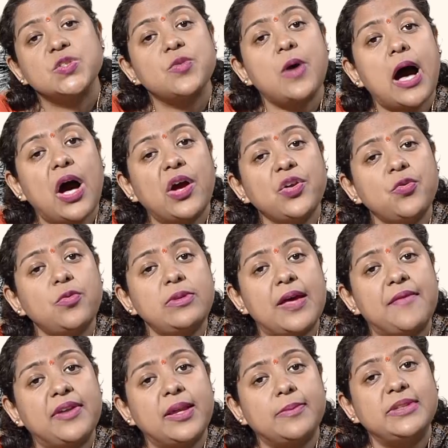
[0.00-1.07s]
So how you
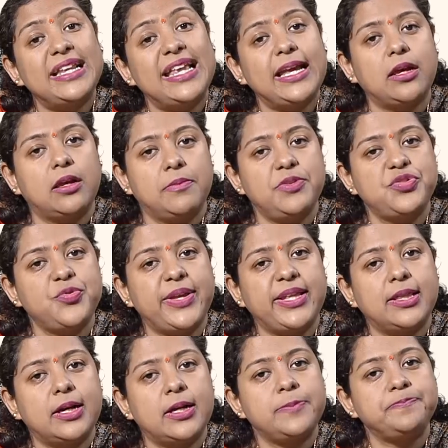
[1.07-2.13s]
develop the link
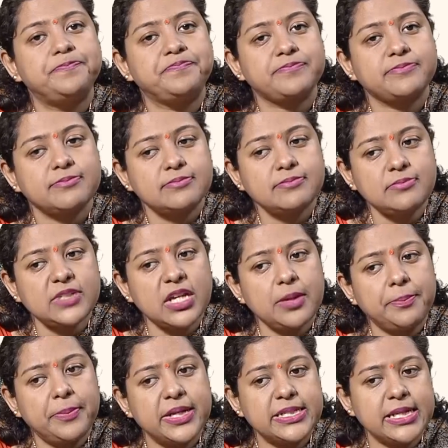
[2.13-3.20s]
between the
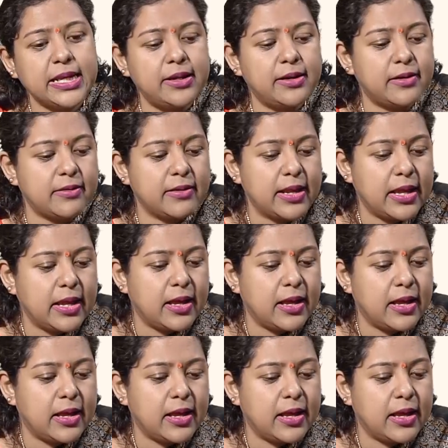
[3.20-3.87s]
particular,